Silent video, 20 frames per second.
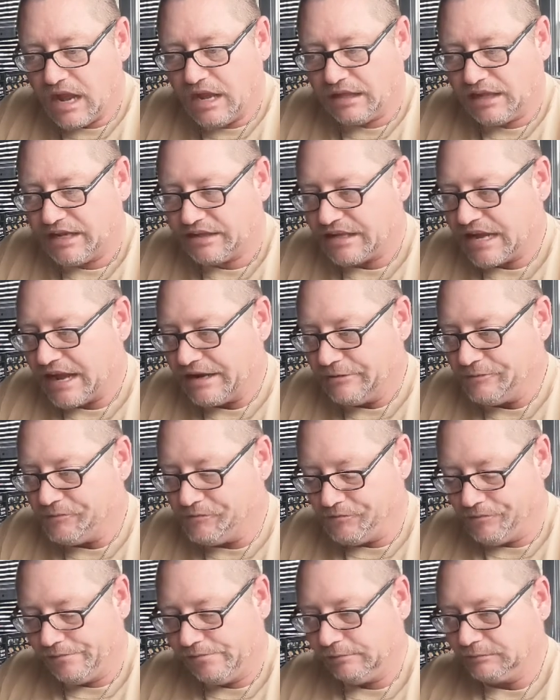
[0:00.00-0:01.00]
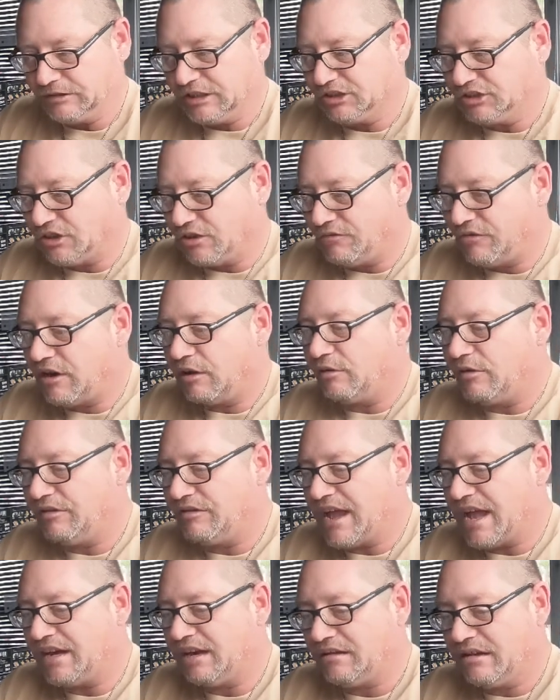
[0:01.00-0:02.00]
I like that. so far
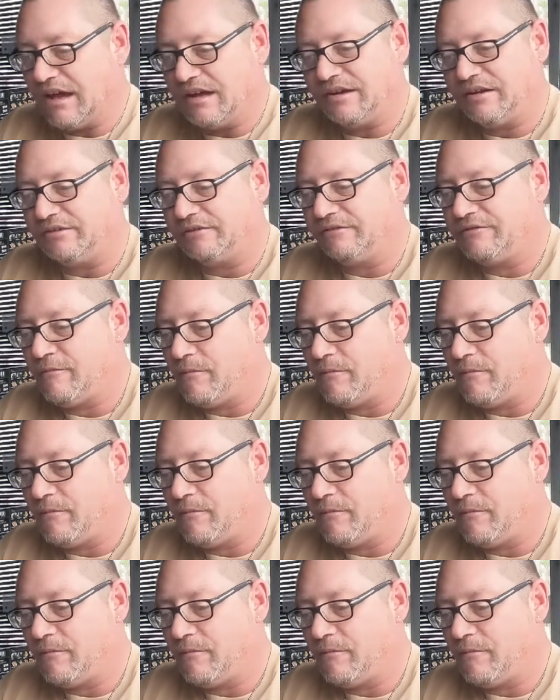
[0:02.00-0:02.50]
we've had a lot of